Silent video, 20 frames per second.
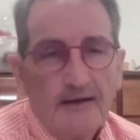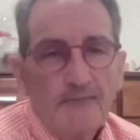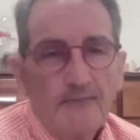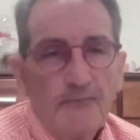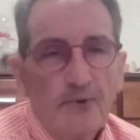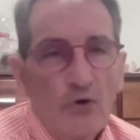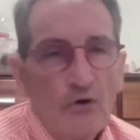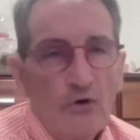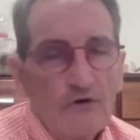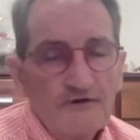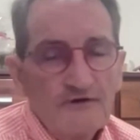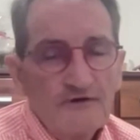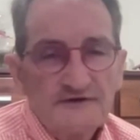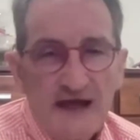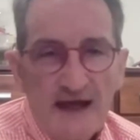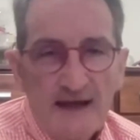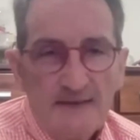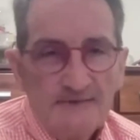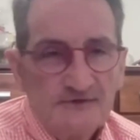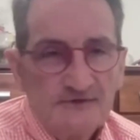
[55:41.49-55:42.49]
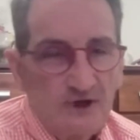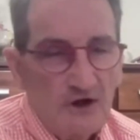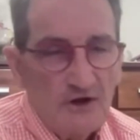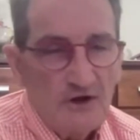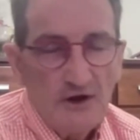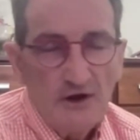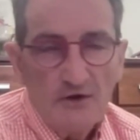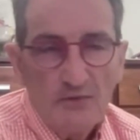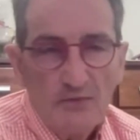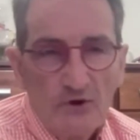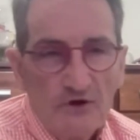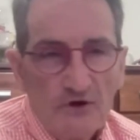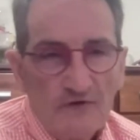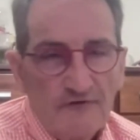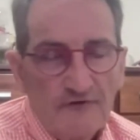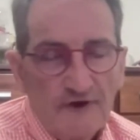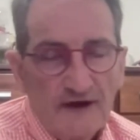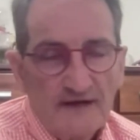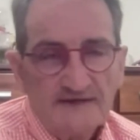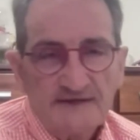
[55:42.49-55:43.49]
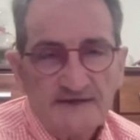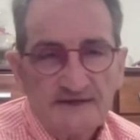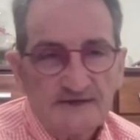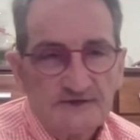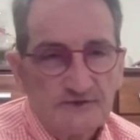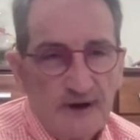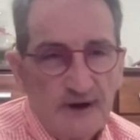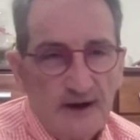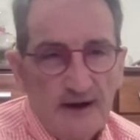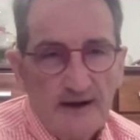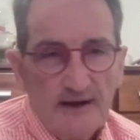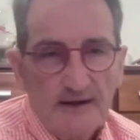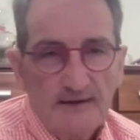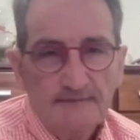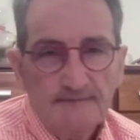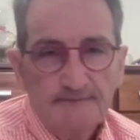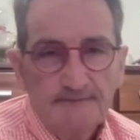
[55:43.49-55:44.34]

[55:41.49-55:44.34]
more of the same is not going to work for us in Australia.